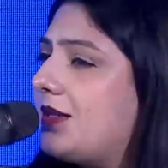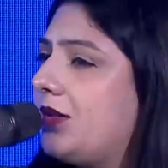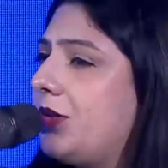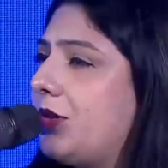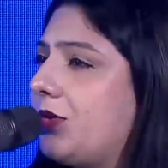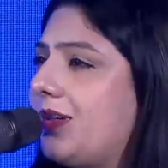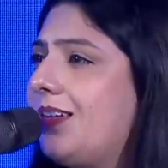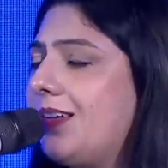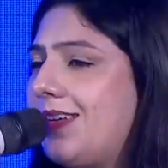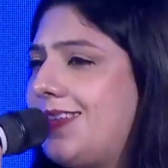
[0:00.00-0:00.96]
sir, do you
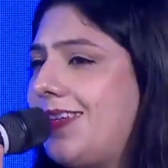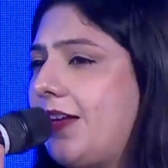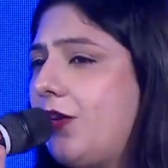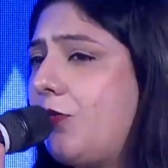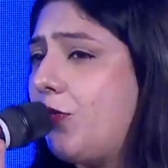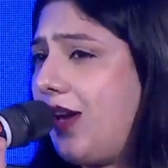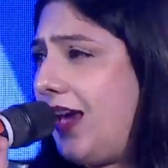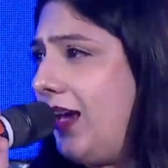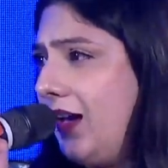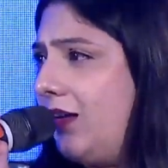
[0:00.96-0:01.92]
think, is there a
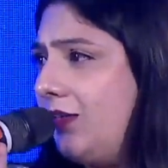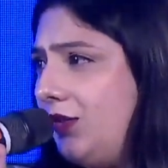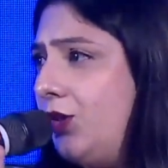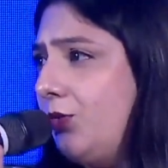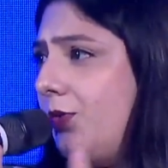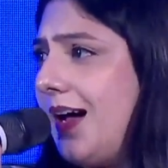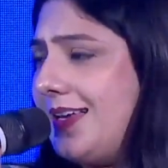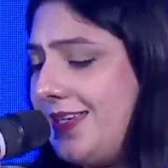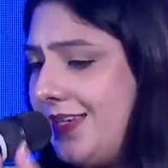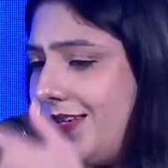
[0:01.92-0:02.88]
way you
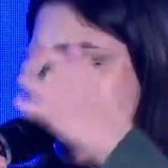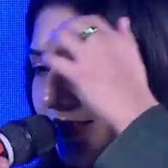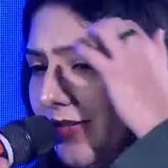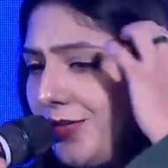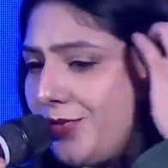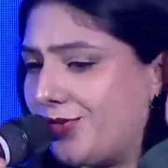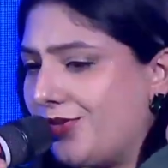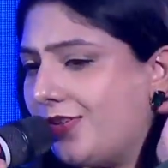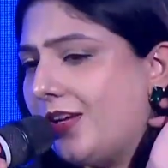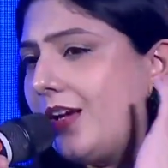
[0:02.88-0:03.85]
as an
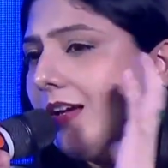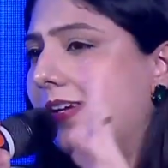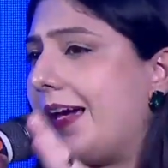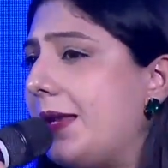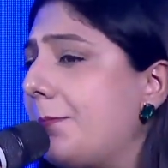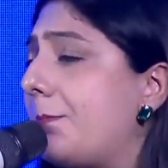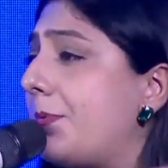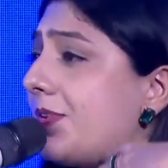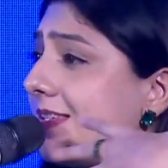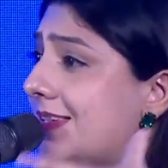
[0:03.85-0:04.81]
institution can
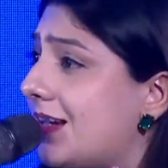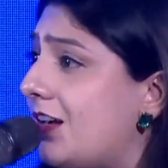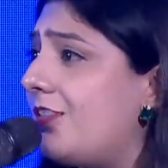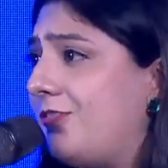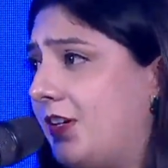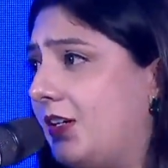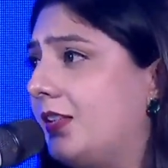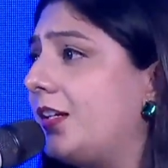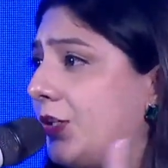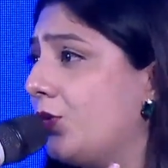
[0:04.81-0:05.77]
preserve
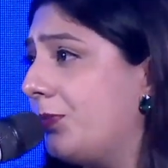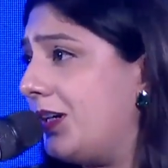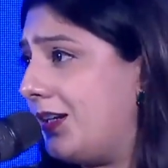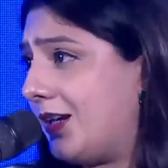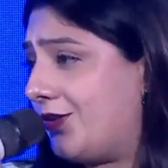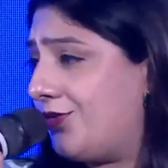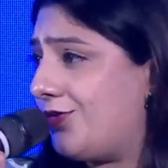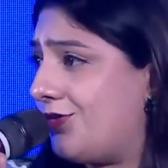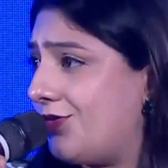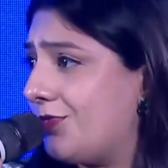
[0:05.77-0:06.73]
the human
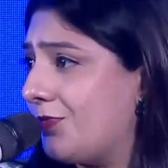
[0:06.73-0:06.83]
touch?